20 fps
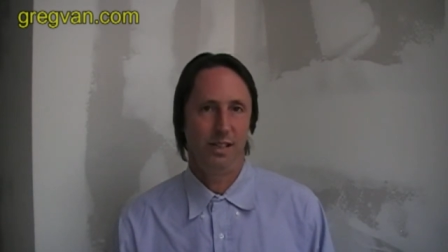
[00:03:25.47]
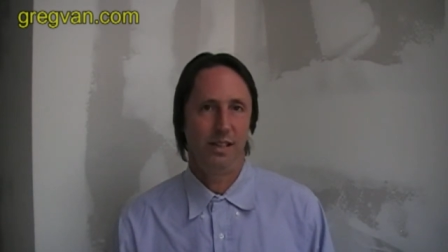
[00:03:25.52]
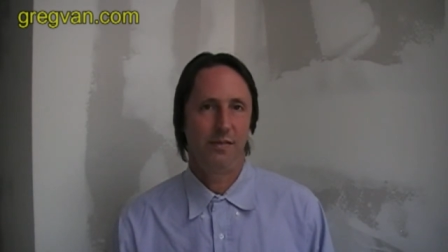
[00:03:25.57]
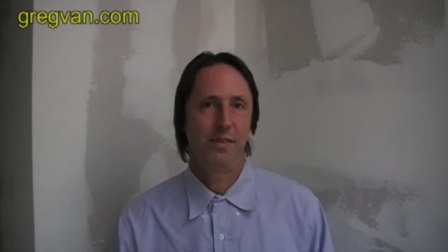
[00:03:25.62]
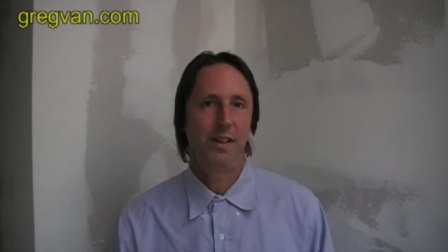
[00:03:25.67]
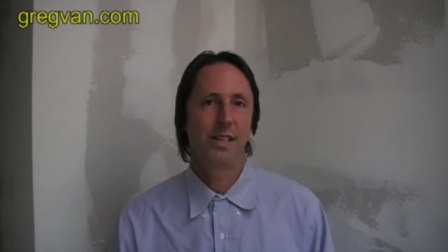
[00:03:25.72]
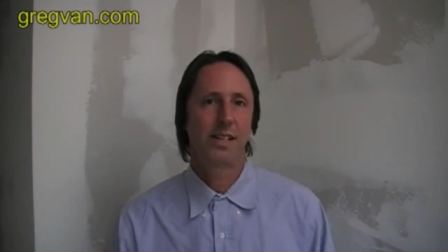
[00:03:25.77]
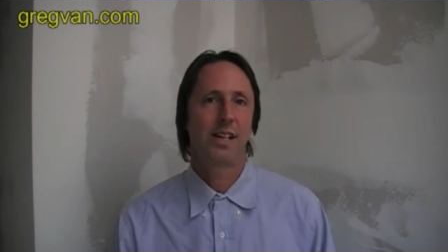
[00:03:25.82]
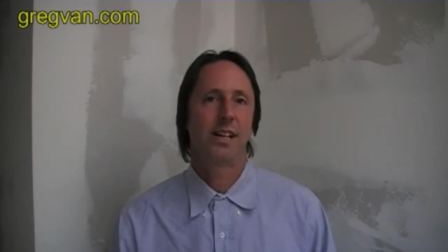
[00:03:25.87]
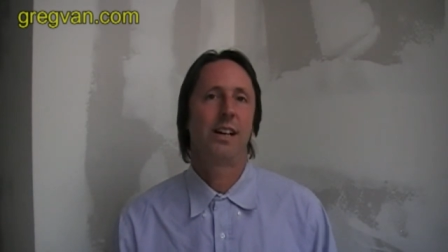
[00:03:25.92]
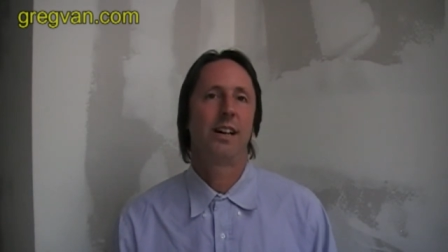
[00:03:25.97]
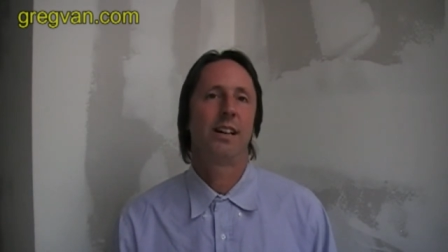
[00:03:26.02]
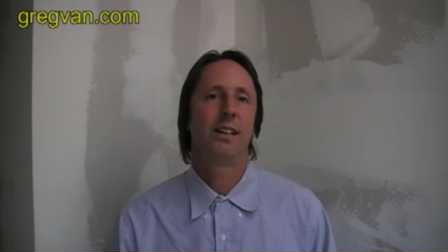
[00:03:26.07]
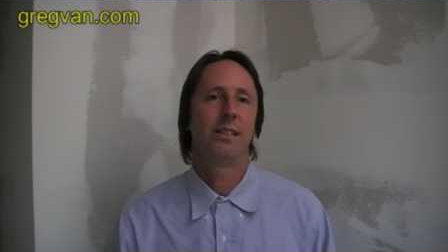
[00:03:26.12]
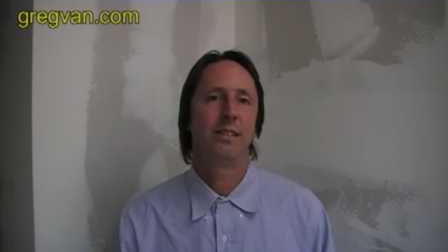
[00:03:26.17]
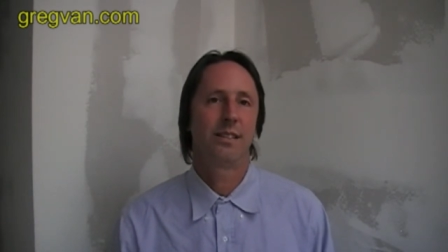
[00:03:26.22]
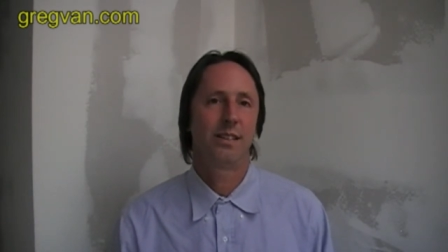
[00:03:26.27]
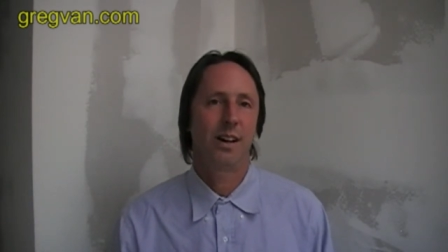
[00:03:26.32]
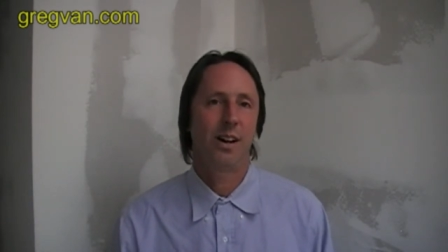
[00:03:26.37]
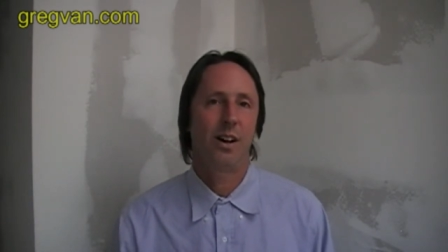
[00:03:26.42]
if it's a
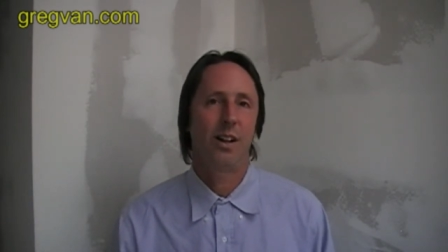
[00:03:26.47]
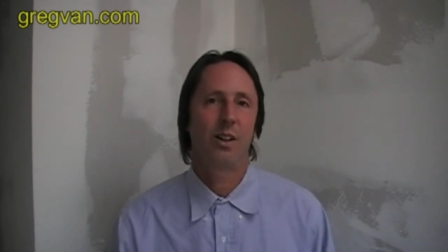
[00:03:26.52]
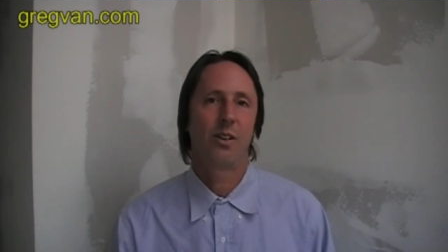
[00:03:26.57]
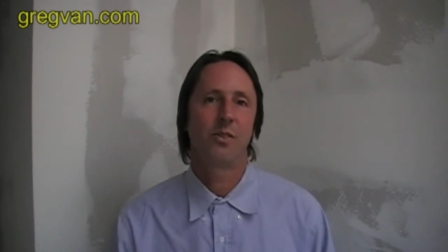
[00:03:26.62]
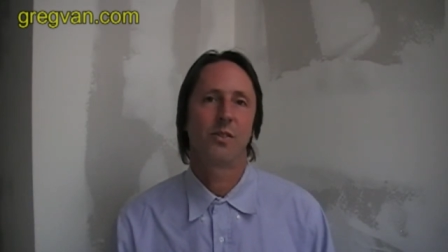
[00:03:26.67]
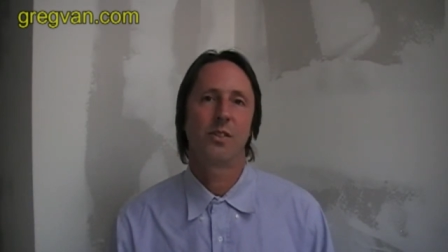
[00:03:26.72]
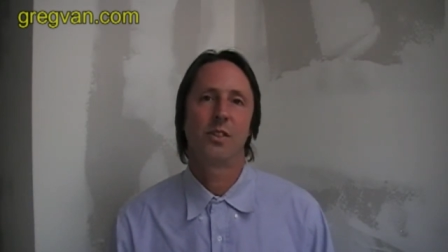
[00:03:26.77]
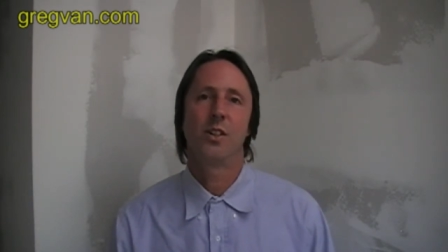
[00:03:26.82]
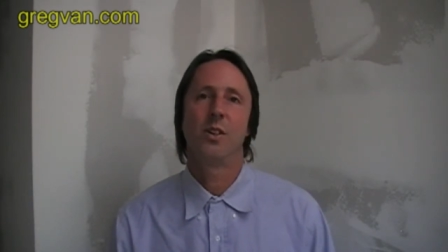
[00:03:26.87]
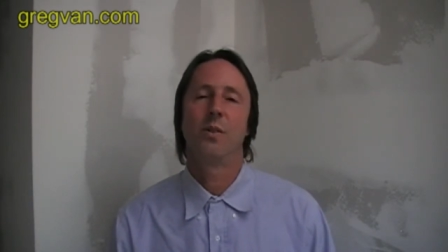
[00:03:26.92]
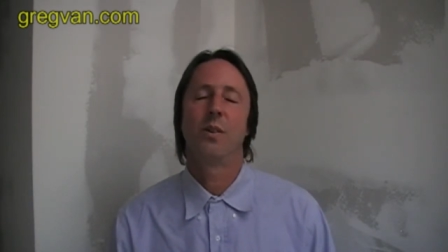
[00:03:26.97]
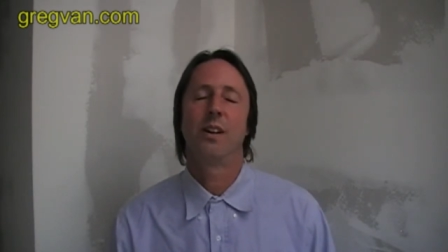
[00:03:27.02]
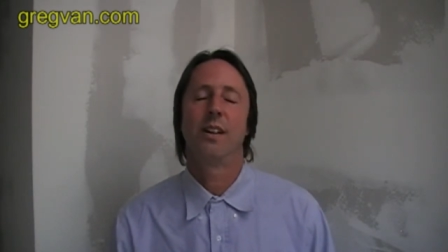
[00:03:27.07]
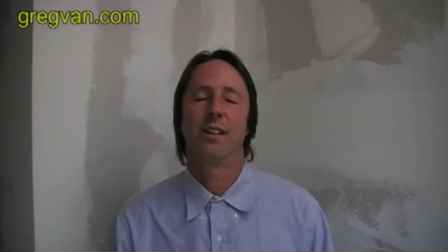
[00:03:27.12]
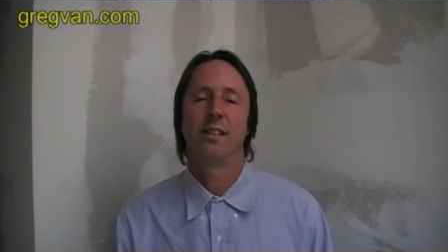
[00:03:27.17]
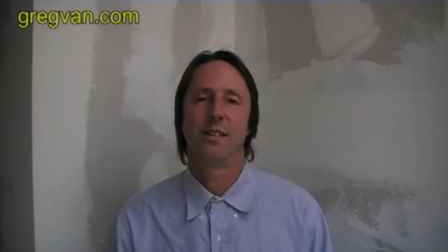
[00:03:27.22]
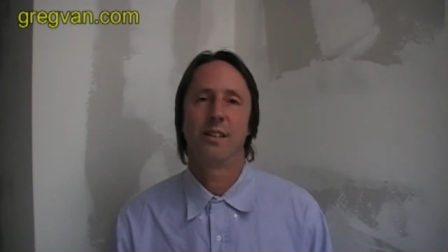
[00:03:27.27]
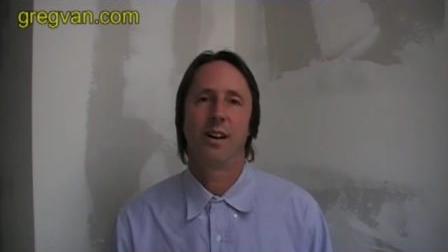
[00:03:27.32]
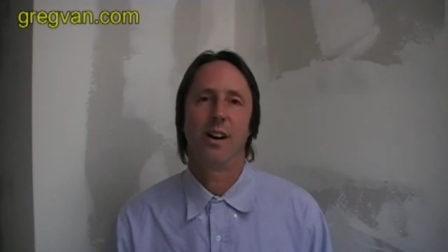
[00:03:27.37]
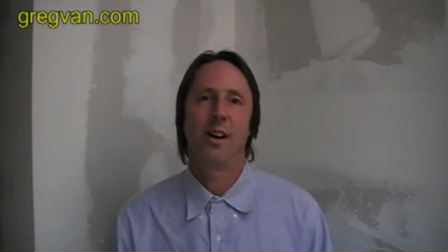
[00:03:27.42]
hundred dollars two
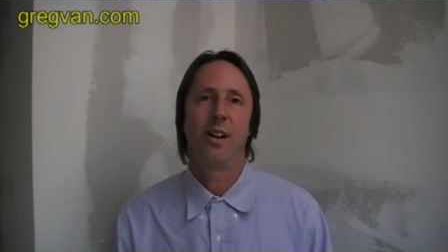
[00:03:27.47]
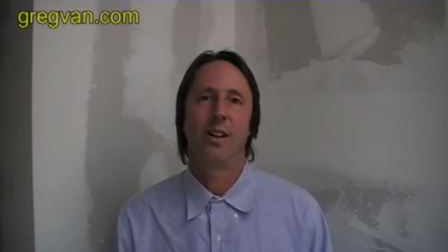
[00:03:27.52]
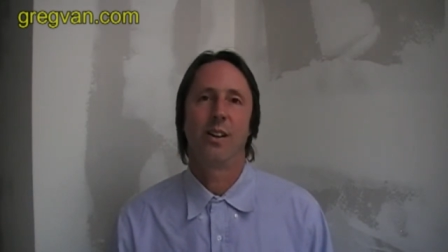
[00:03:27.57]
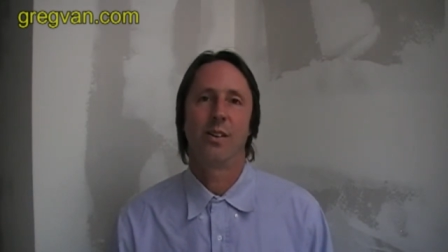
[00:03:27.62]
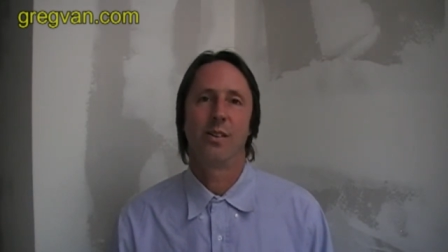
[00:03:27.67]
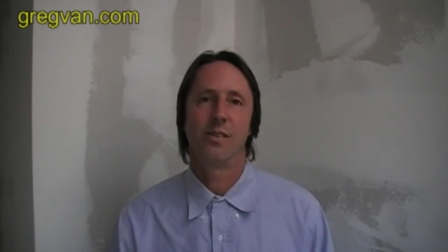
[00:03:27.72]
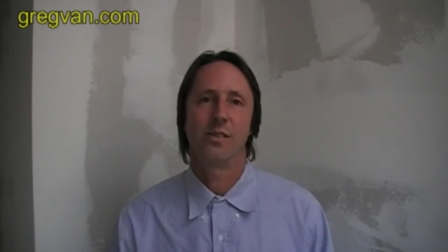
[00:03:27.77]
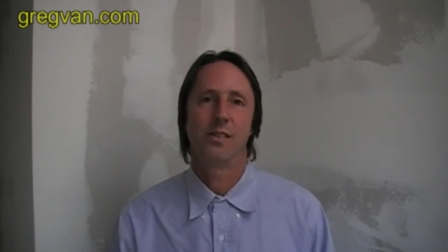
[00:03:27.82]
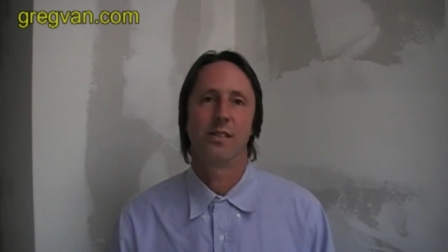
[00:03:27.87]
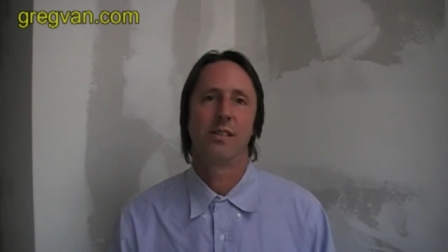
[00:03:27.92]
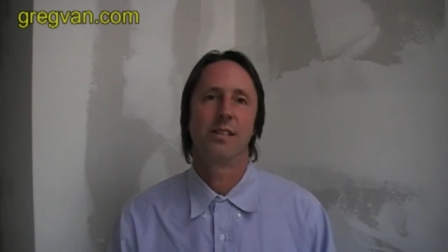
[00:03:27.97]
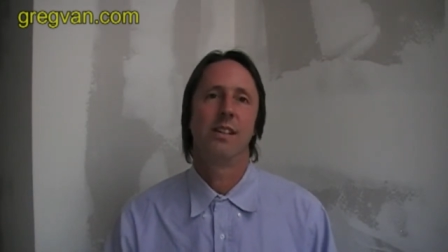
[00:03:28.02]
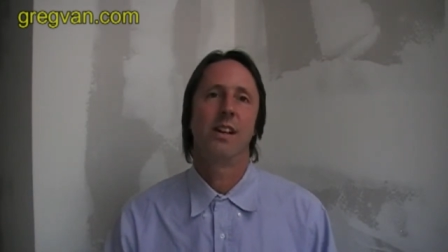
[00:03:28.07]
hundred dollars